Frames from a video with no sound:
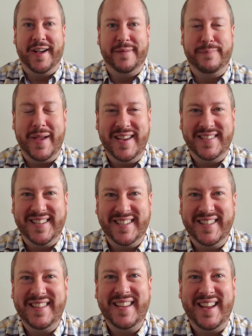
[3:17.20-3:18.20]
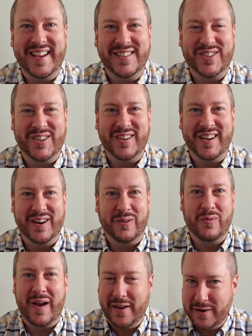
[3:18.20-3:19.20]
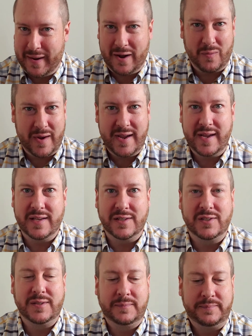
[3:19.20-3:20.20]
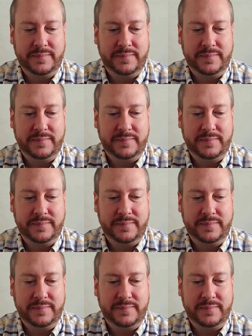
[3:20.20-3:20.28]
basically the answer in a roundabout way is